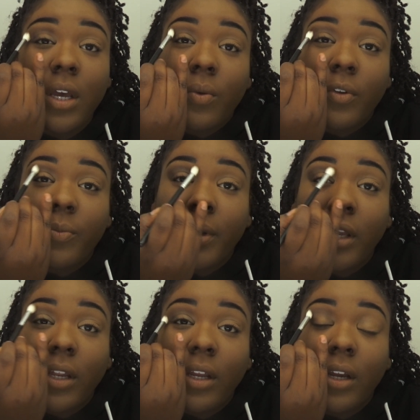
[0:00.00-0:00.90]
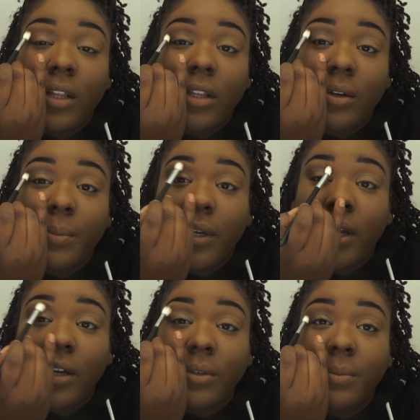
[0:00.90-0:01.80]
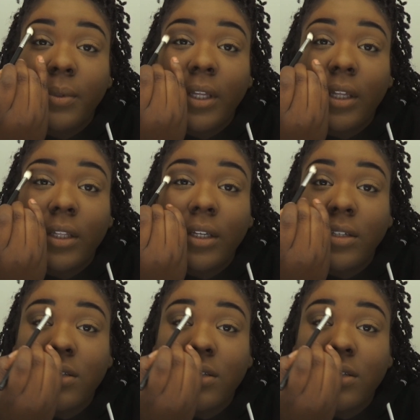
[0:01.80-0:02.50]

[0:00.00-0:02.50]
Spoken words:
We've been getting a little bit of help lately,